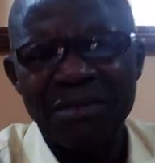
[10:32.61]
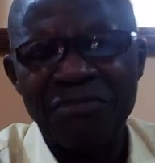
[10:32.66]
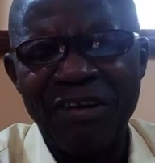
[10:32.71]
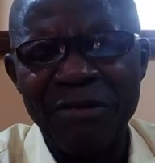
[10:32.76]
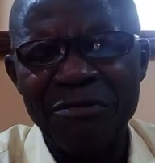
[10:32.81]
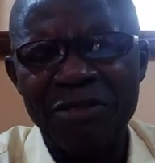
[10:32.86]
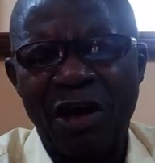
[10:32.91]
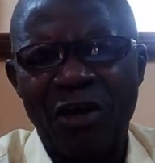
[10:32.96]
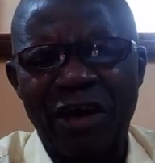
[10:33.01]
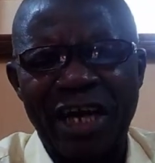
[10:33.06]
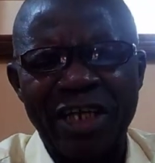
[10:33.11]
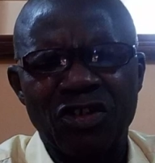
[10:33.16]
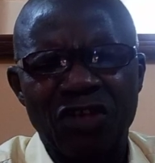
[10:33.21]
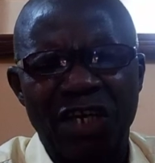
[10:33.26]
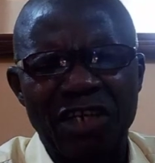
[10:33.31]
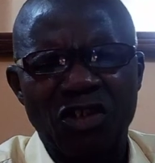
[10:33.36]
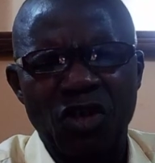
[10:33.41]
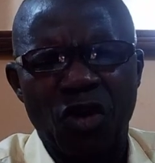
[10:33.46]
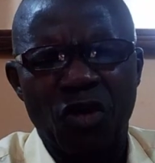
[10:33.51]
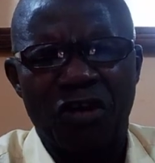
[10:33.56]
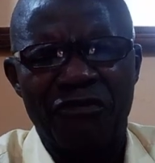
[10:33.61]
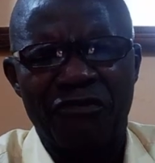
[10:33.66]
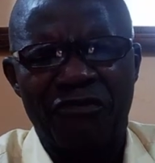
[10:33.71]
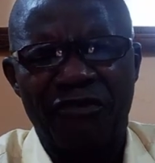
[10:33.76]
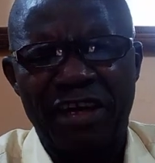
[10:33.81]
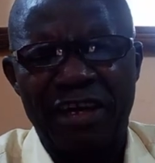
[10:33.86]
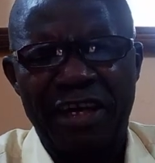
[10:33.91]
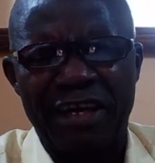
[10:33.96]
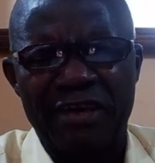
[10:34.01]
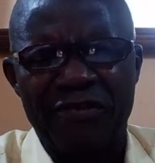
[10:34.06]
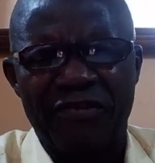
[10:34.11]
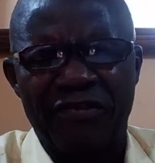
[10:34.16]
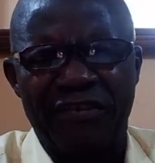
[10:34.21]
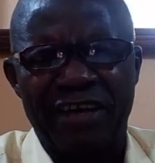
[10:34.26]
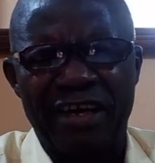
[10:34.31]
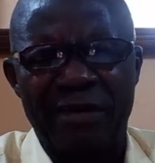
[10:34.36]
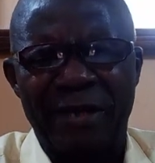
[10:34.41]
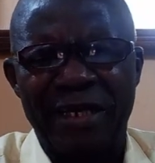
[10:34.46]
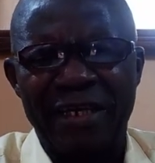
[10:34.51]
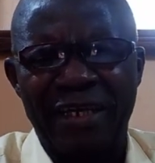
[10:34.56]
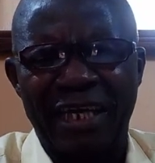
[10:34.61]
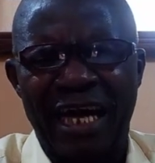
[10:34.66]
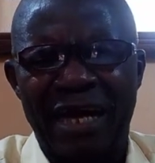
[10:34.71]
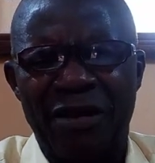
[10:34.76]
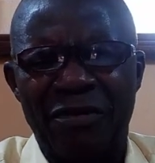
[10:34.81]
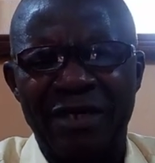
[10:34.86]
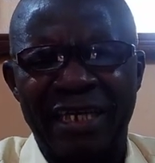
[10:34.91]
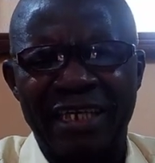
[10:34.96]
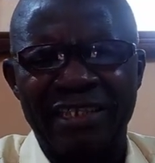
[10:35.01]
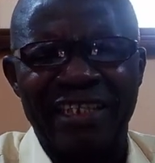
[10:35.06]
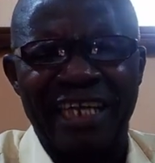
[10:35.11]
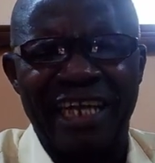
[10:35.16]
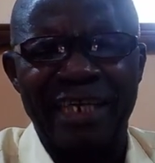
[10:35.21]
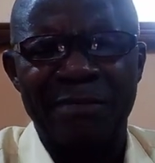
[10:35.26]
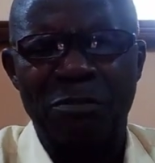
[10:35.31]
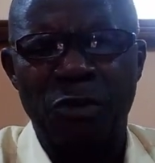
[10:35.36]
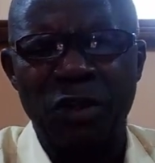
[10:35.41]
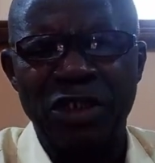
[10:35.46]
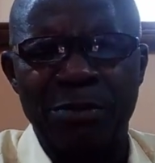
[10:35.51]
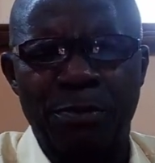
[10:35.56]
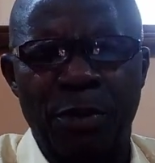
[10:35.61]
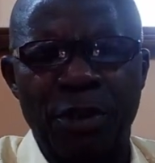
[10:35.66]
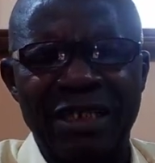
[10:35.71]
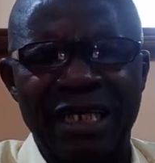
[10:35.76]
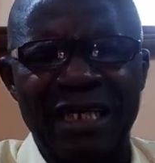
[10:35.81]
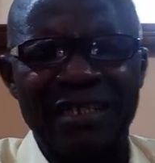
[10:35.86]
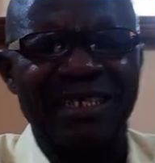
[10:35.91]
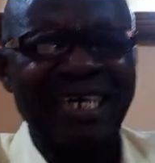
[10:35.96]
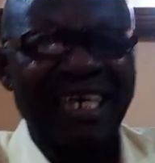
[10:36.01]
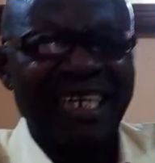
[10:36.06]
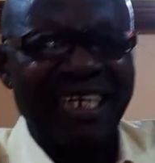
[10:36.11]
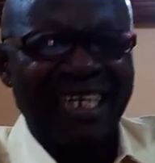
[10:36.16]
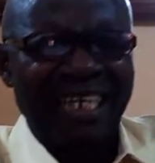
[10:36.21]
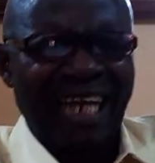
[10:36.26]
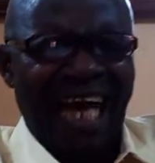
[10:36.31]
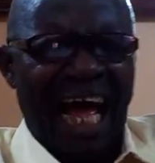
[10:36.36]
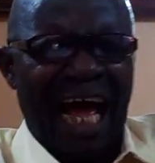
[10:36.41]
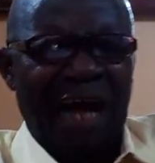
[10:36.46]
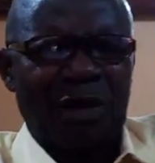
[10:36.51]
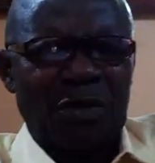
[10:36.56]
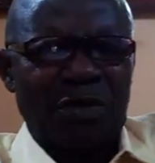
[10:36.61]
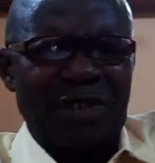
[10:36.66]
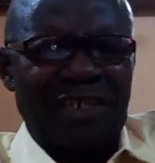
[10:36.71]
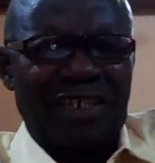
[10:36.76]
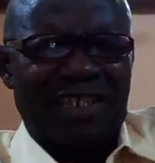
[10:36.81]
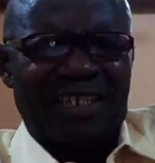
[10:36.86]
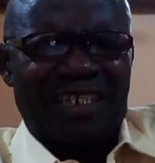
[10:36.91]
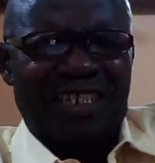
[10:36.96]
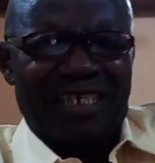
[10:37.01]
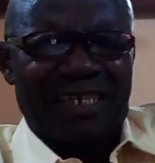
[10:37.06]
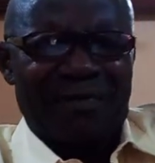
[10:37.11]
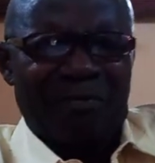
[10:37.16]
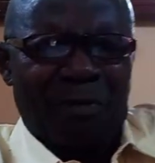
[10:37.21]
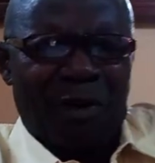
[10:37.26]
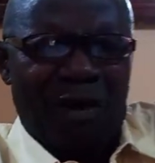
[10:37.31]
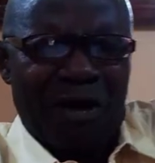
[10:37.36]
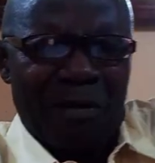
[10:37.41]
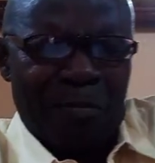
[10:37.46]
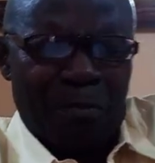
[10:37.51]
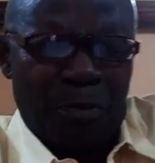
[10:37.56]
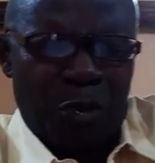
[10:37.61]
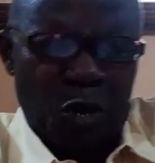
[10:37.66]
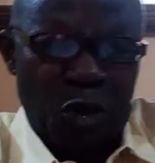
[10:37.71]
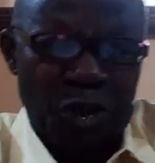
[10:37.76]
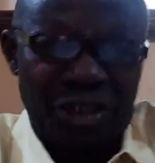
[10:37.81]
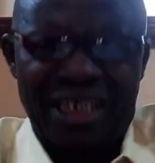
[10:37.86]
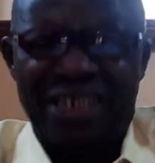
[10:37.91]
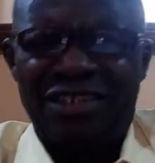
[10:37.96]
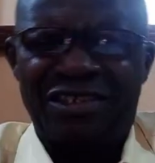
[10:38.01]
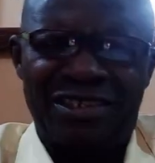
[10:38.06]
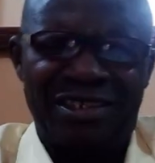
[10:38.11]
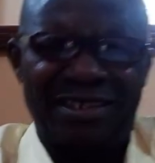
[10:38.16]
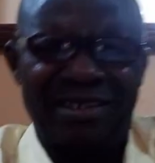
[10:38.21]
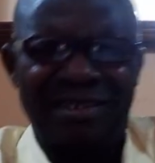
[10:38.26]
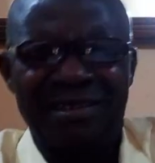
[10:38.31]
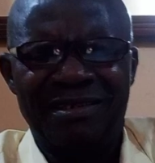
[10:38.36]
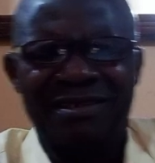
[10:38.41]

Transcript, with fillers: when we talk, I, I talk of uh, viral now, noun, that's the most important. Now is still more important